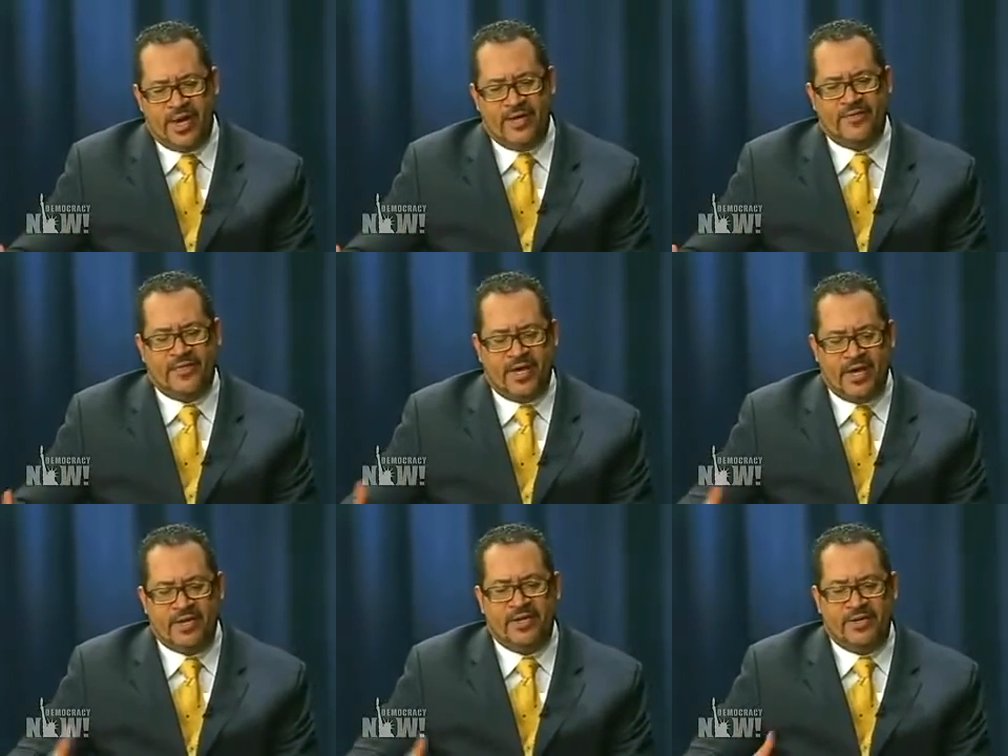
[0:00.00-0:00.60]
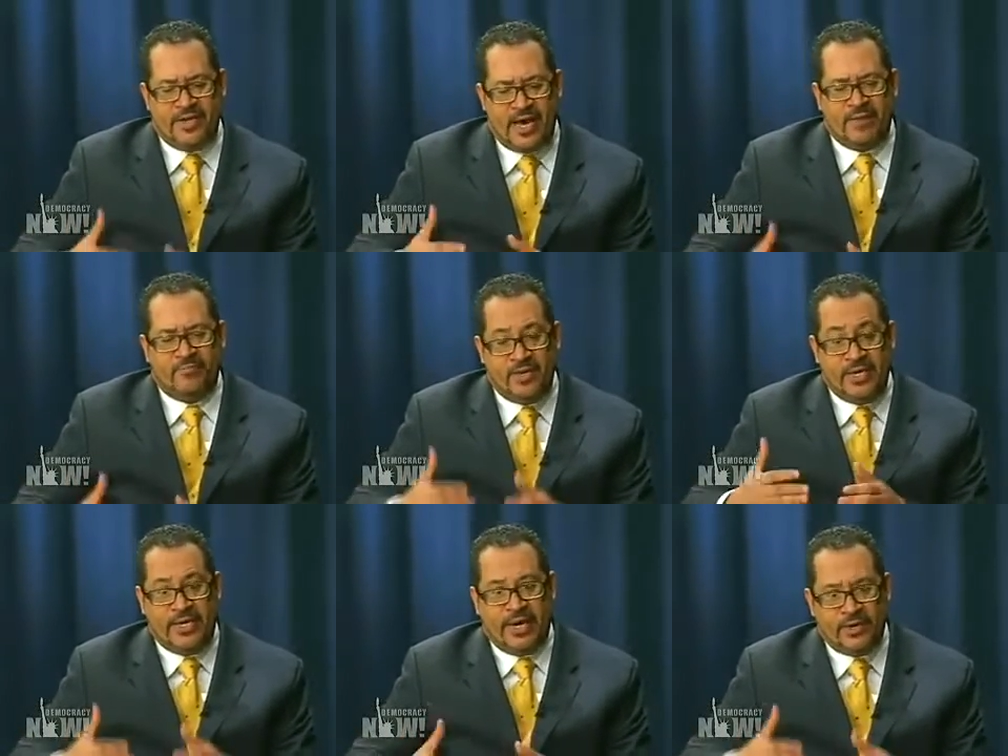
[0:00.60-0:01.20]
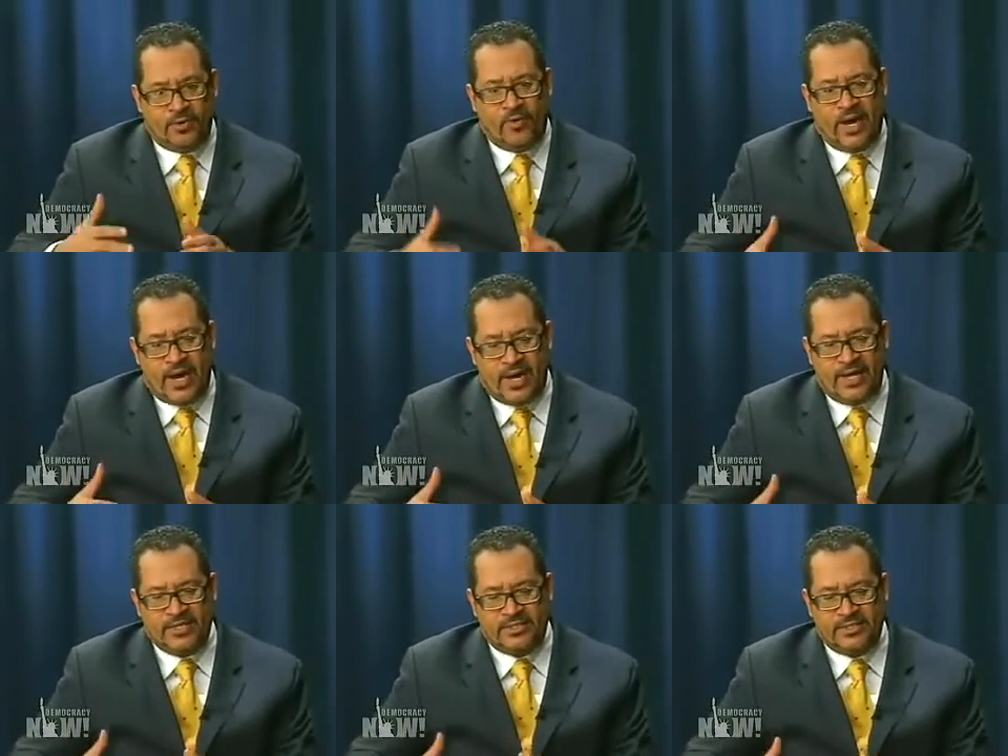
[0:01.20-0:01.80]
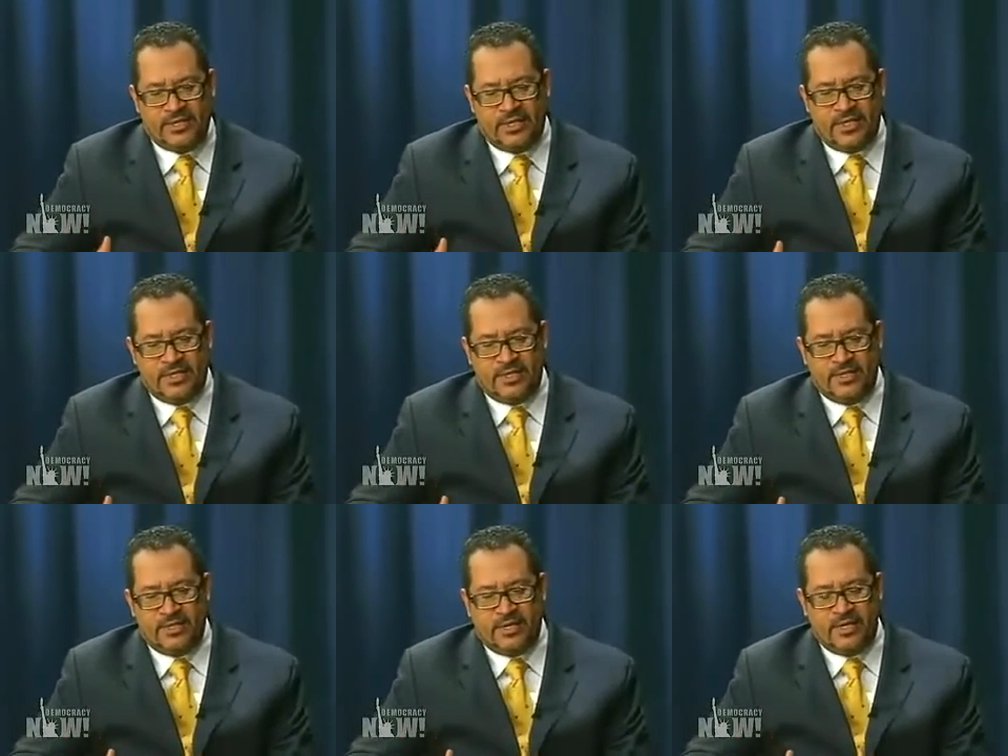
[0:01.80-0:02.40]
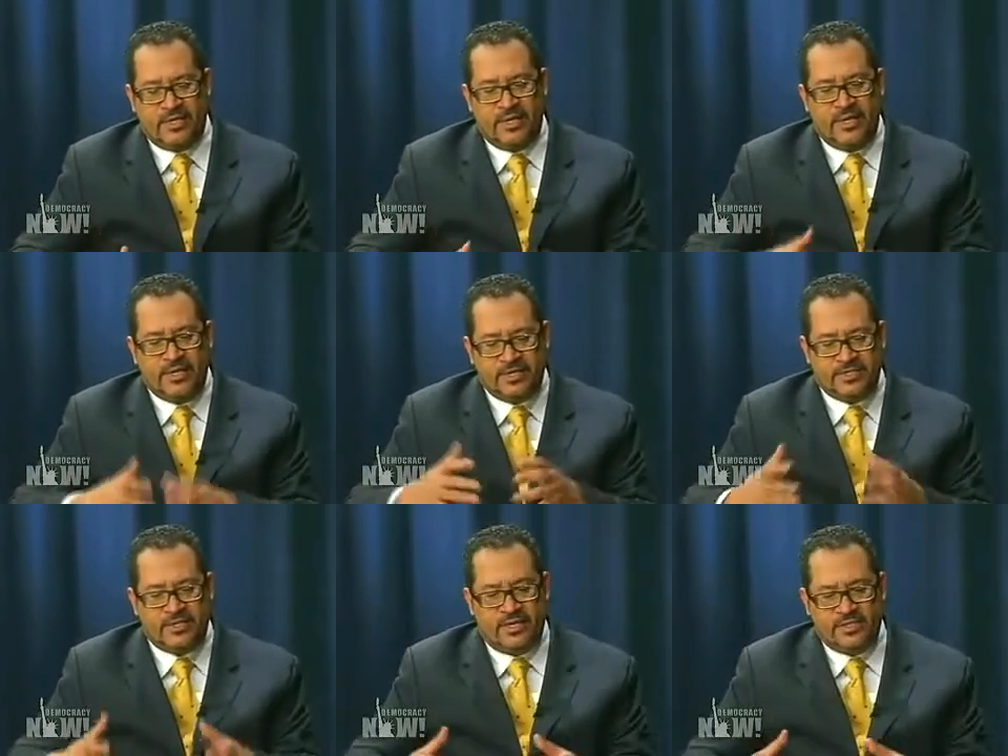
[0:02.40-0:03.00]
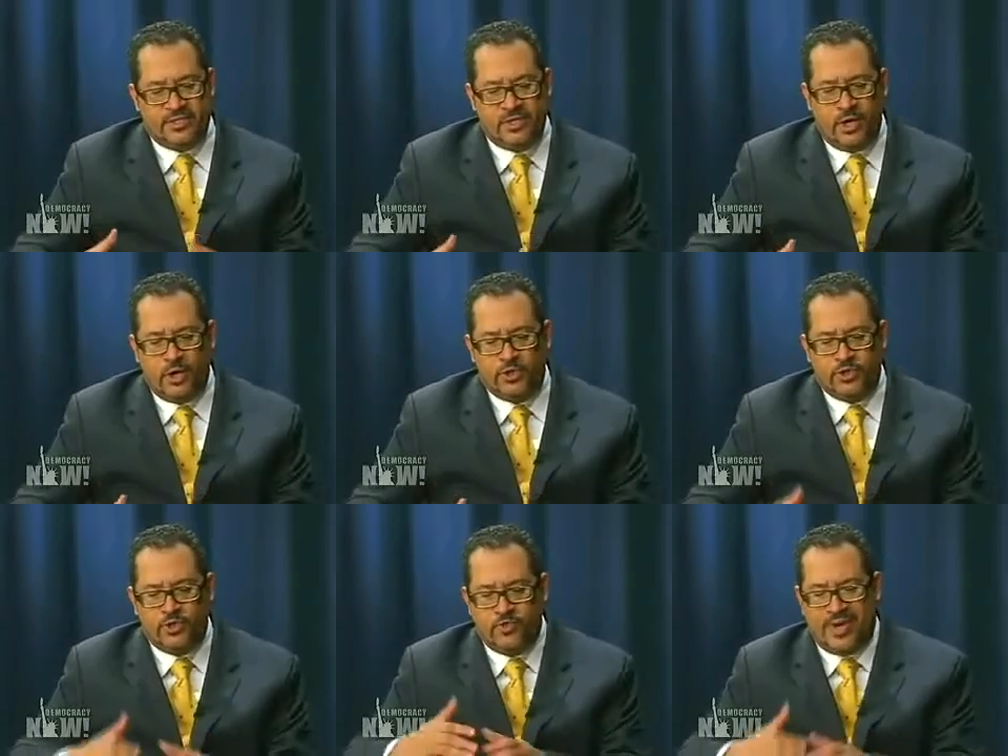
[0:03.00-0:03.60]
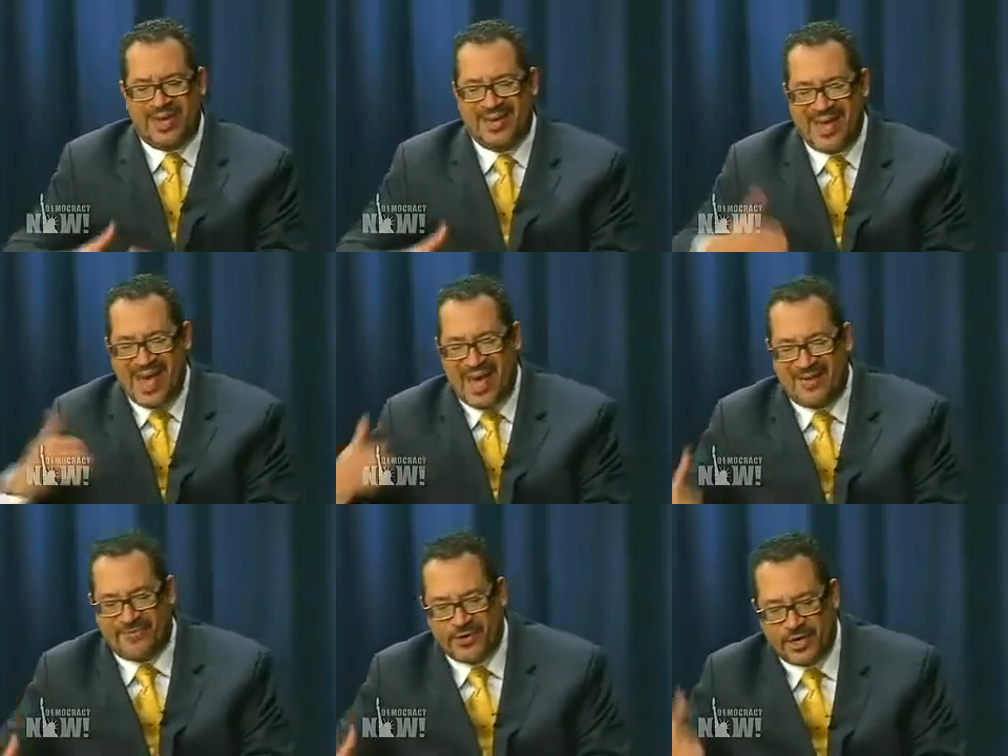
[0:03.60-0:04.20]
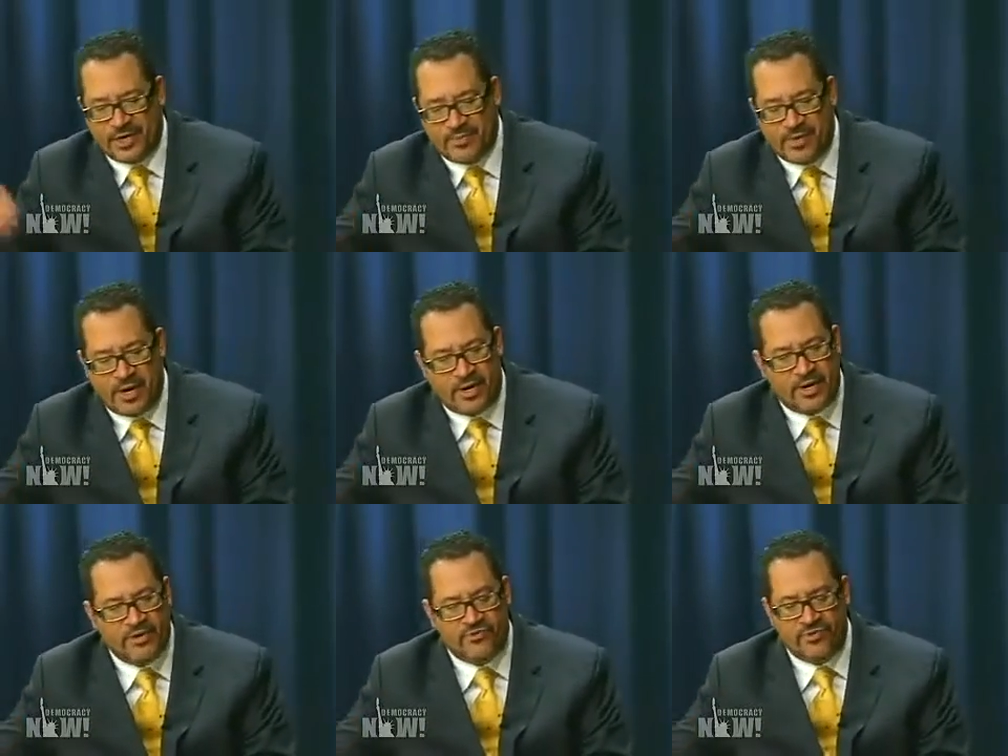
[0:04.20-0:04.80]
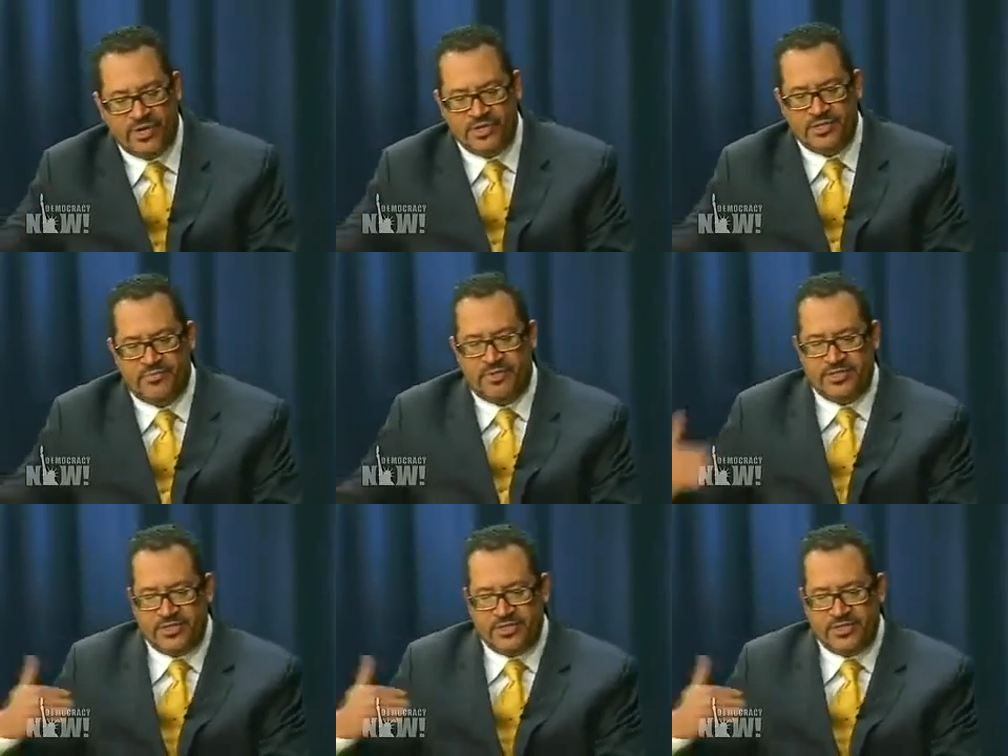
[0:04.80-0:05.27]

and then not be ghettoized in any sense to an African American tradition,